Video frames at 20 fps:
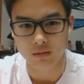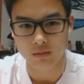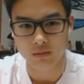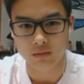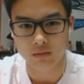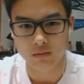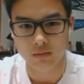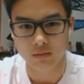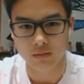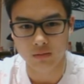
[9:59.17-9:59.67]

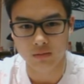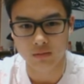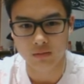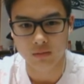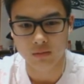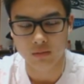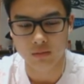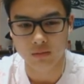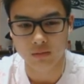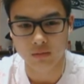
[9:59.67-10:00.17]

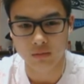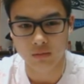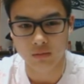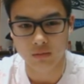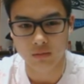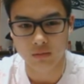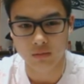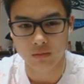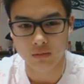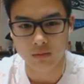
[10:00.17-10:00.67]

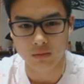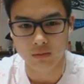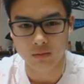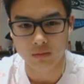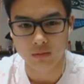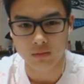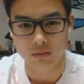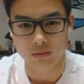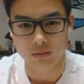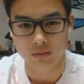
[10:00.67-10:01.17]

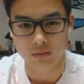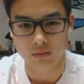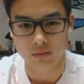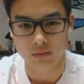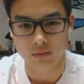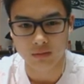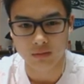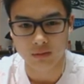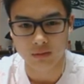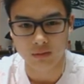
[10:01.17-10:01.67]

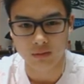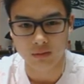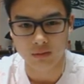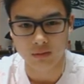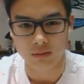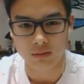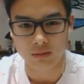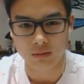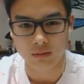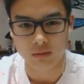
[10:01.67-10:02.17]

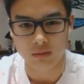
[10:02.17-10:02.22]
No one is speaking in this clip.